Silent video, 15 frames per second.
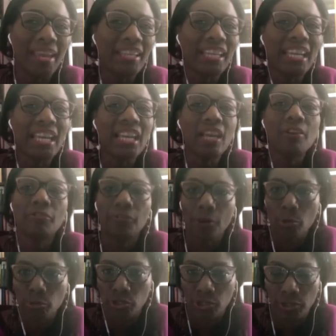many
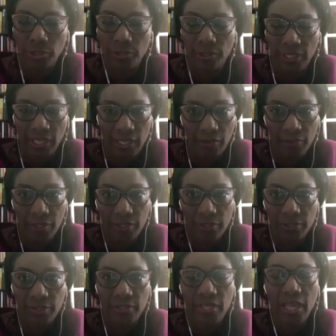functional
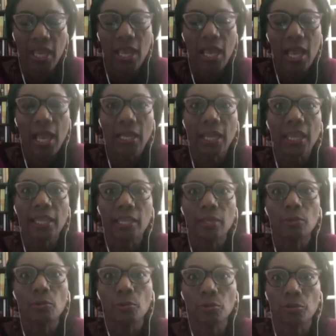areas, and I
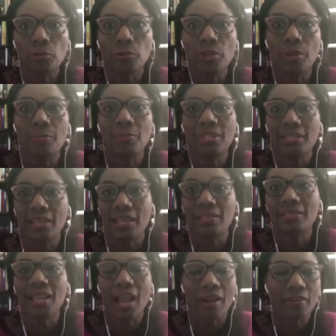can go through them
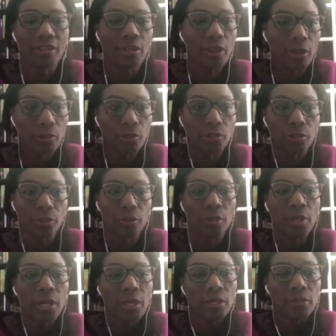besides agriculture.